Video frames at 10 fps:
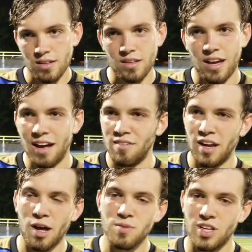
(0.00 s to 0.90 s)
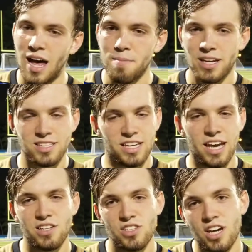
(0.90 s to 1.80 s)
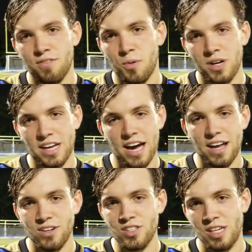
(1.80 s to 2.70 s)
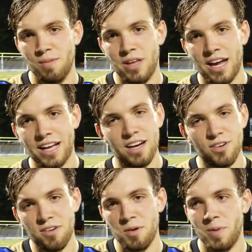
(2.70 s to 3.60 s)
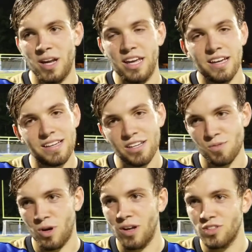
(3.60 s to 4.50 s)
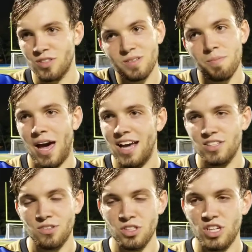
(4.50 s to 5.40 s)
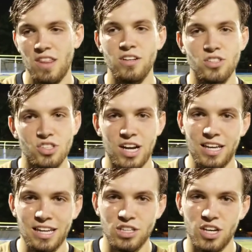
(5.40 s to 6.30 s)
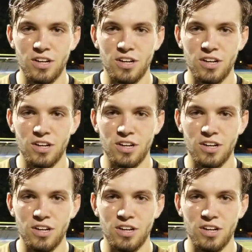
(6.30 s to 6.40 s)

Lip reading: Yeah, it helps a lot because they can't just cover one guy on our team. They got to cover everybody because we're all just passing to each other, just trying to get each other